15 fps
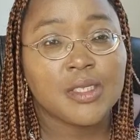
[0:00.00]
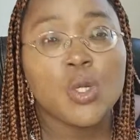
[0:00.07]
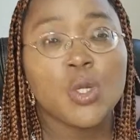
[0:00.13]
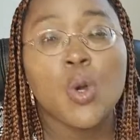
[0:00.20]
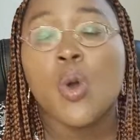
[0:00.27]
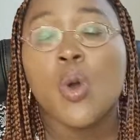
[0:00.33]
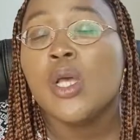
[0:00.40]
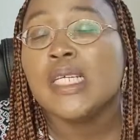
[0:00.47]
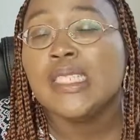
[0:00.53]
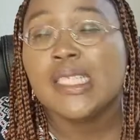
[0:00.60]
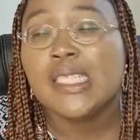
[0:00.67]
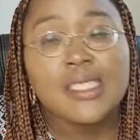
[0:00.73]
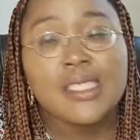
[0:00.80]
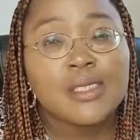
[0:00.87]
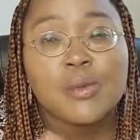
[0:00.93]
So
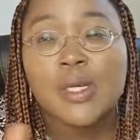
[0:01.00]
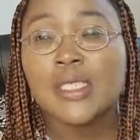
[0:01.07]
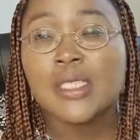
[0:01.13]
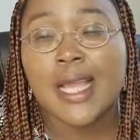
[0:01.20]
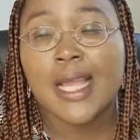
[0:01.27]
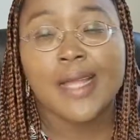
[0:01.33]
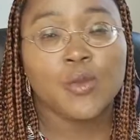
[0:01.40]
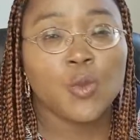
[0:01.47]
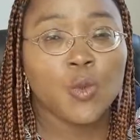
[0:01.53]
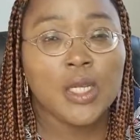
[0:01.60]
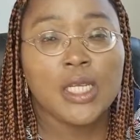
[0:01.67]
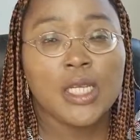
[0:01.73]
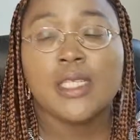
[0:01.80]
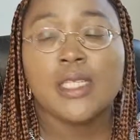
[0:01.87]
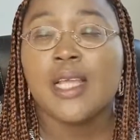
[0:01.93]
this is what they are doing.